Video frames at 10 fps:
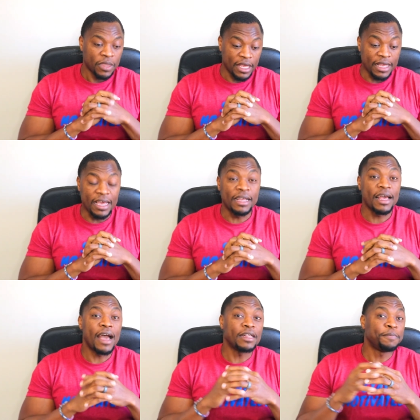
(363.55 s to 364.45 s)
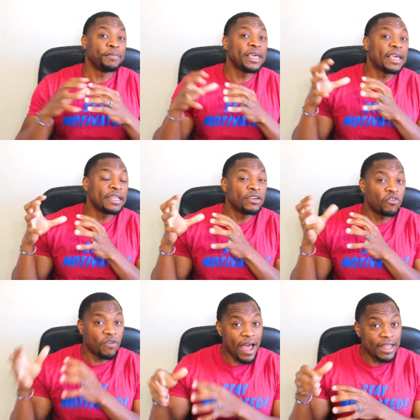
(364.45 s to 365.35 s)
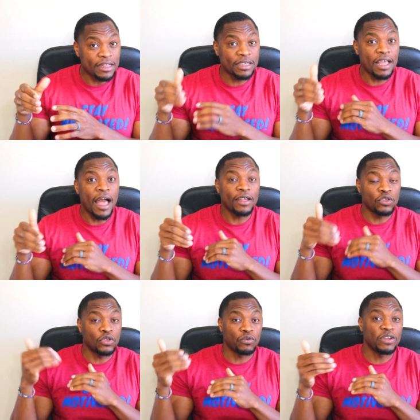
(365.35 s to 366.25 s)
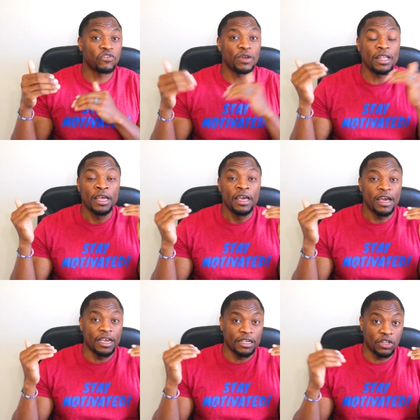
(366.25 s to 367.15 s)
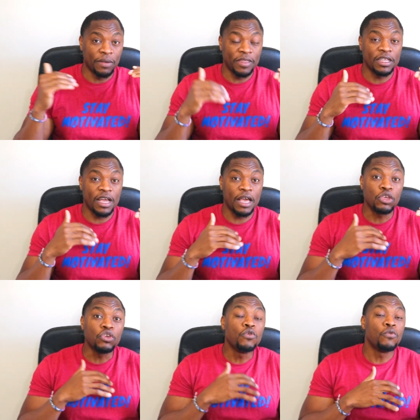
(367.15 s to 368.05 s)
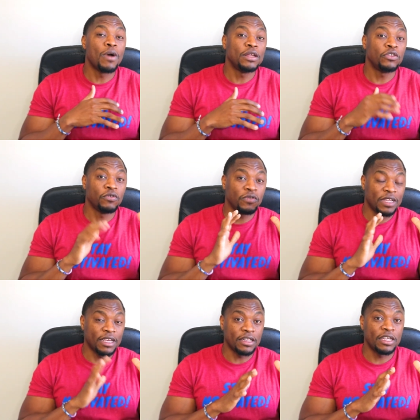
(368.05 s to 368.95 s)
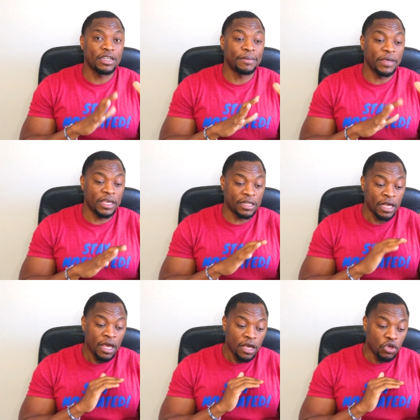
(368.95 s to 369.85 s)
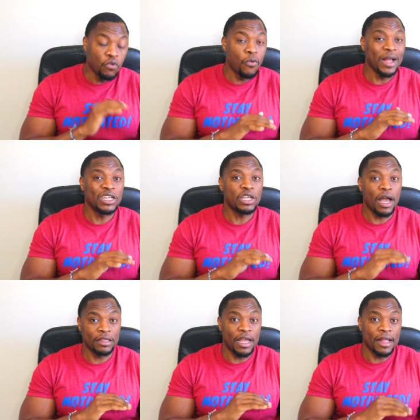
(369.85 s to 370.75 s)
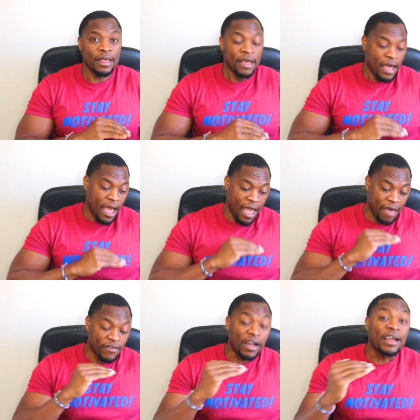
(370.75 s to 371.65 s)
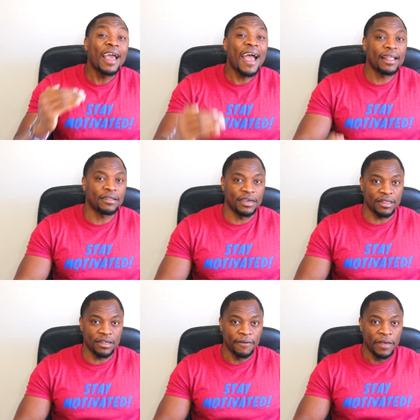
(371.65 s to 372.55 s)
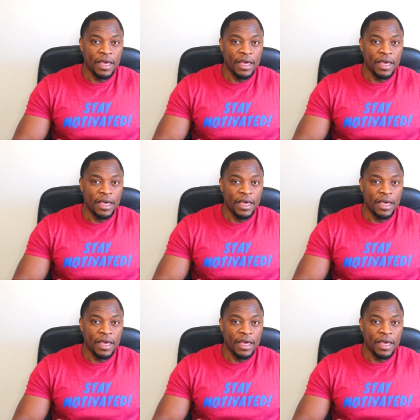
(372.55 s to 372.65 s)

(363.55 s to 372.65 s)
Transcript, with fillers: And again, guys, picking the right stocks to swing trade is something that you want to really consider, because you want stocks that have a catalyst.